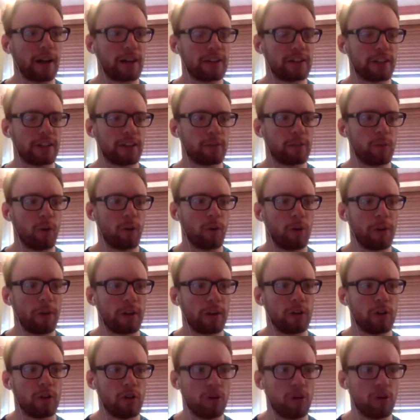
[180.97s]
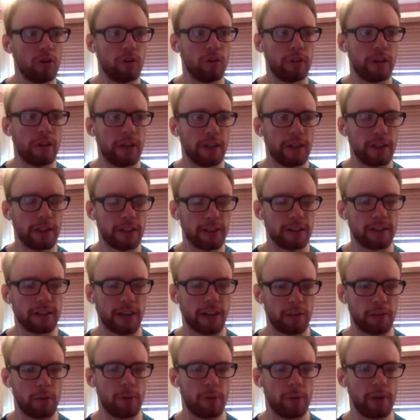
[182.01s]
It's like Warburton knew that he needed
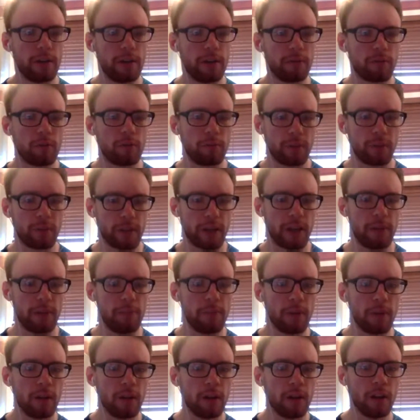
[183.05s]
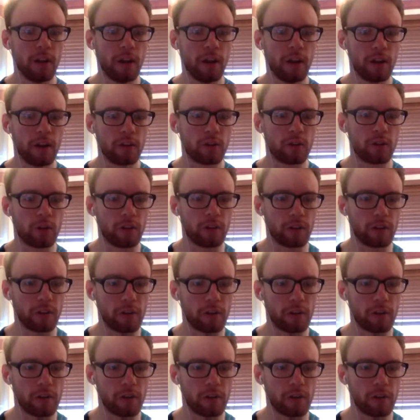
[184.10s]
time away from the game to